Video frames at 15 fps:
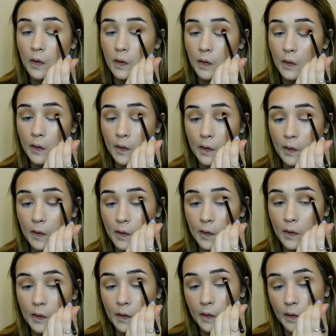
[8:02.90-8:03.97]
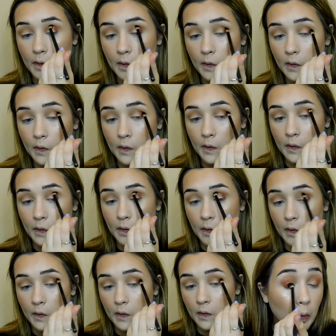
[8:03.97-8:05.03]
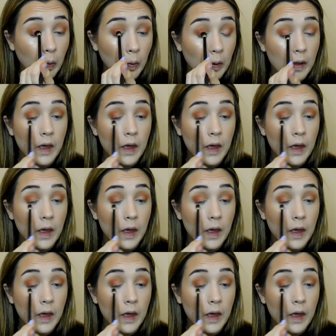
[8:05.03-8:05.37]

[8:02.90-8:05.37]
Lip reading: (silence)